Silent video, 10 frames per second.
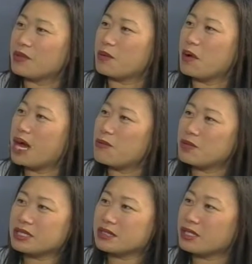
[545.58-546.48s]
The mom
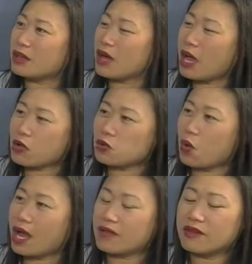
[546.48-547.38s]
was, you know,
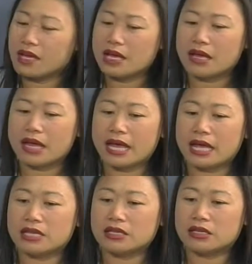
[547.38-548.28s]
housewife,
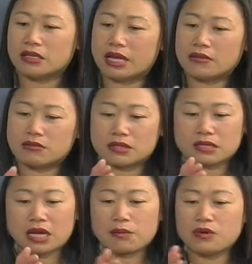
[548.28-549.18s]
and a
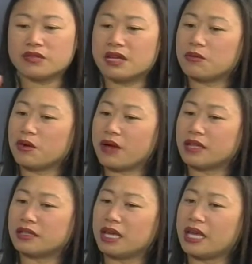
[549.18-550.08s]
couple of them are
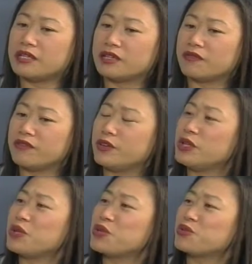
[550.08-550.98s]
at the age in a few
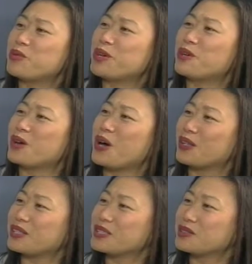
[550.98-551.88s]
years will be going to college.